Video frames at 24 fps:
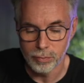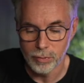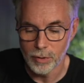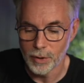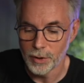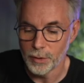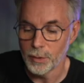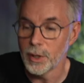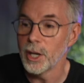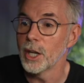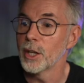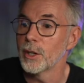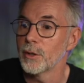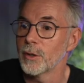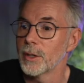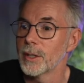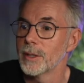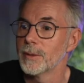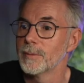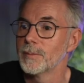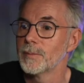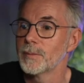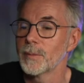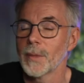300,
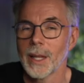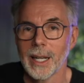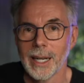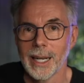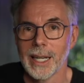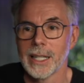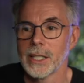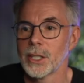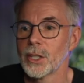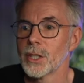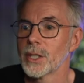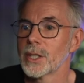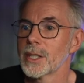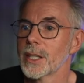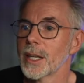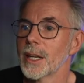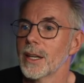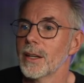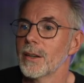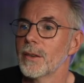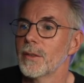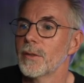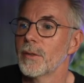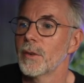let's just
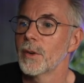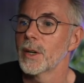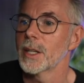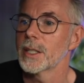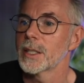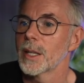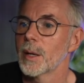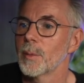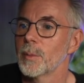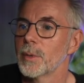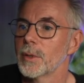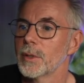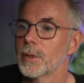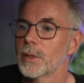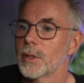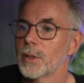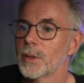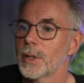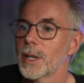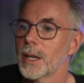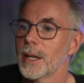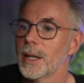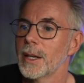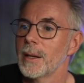say, for example,
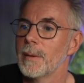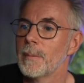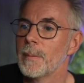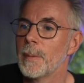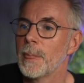okay.